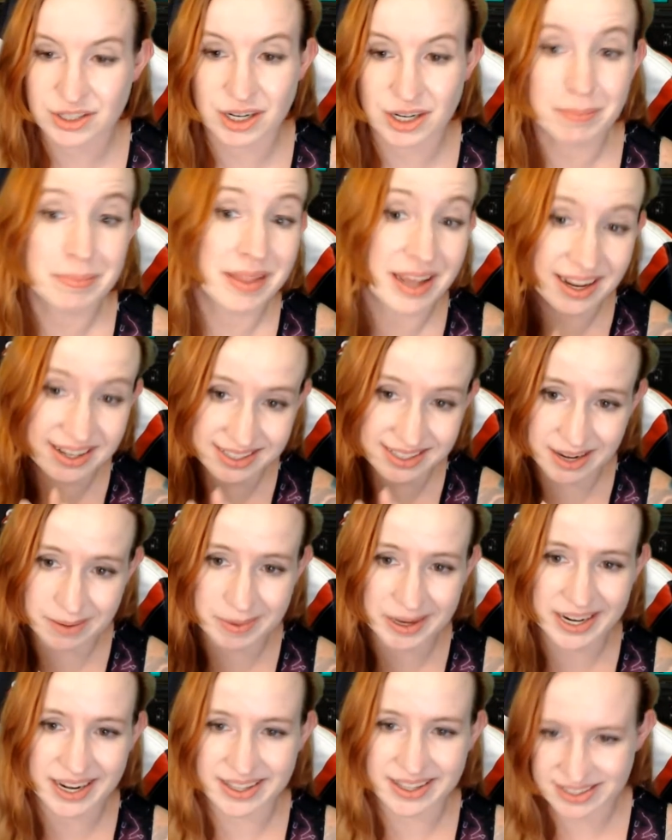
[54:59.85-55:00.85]
That time I got
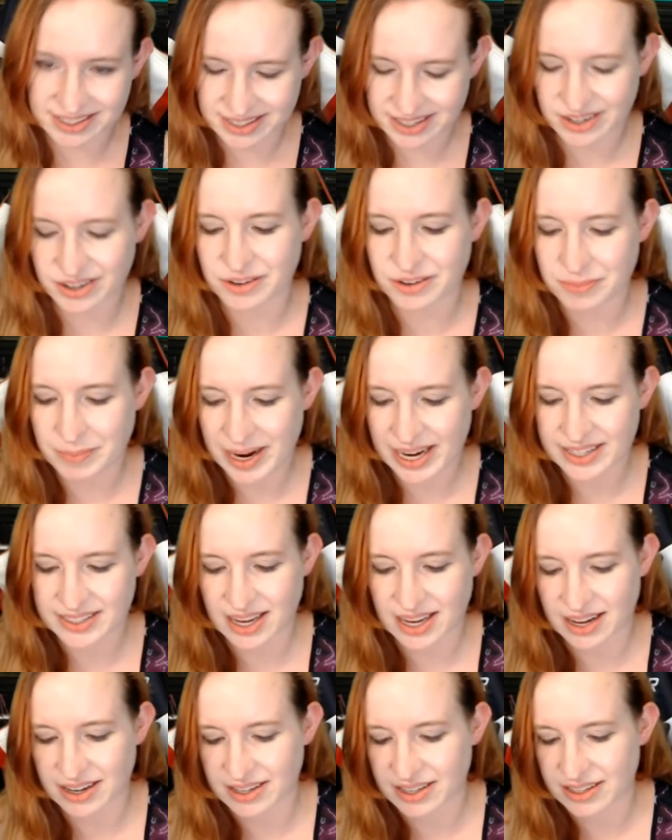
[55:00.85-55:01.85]
the center of mass
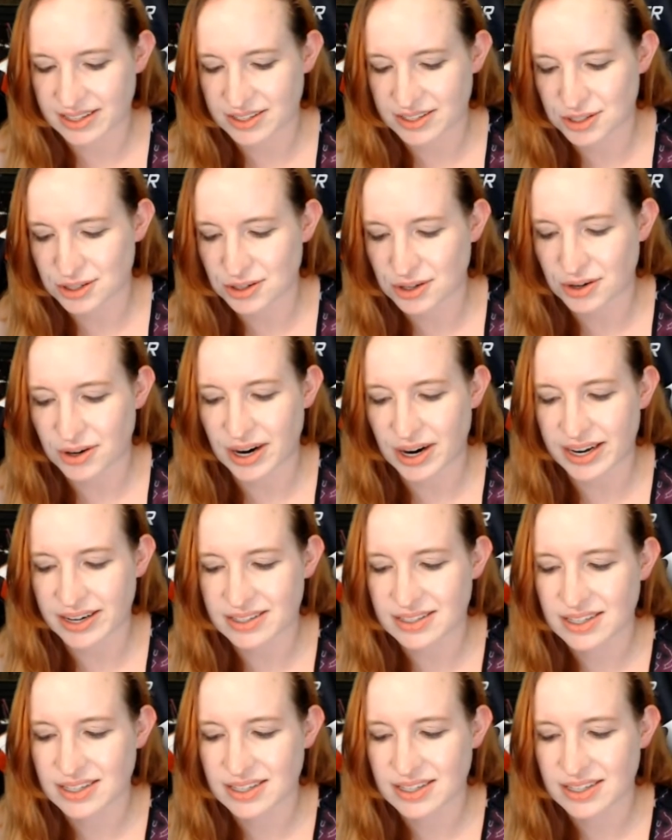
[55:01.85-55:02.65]
calculation correct.